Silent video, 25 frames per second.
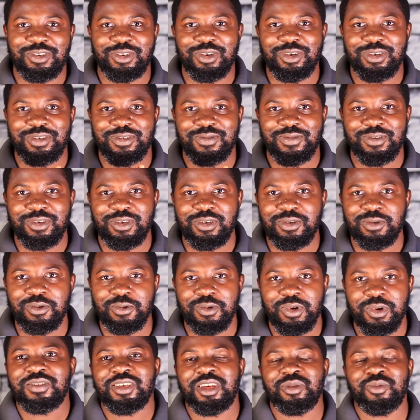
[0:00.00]
just for
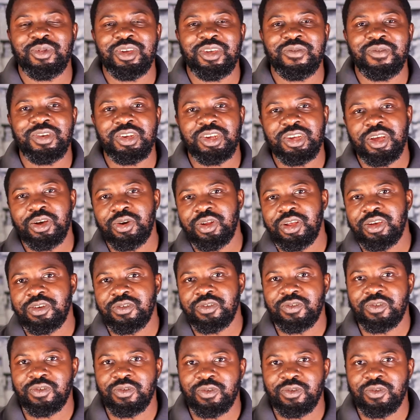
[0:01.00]
you so i'll be giving shout outs